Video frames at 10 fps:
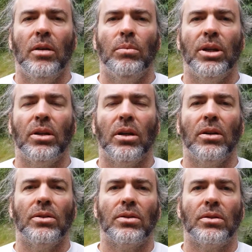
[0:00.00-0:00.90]

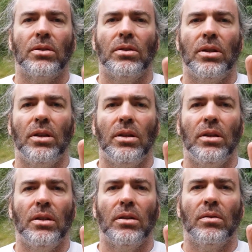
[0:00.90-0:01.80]
because
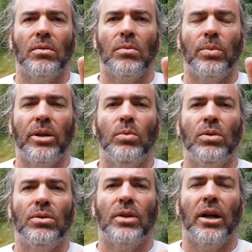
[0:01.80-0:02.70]
the rear-wheel
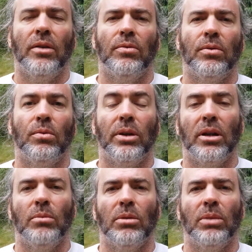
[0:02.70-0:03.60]
drive
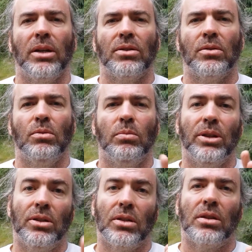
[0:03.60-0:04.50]
recumbent bicycle will be
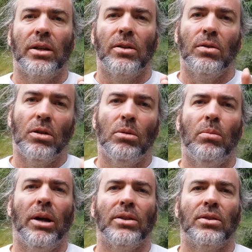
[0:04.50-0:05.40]
just like a normal
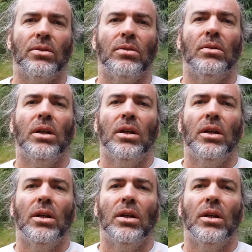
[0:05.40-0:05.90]
bicycle.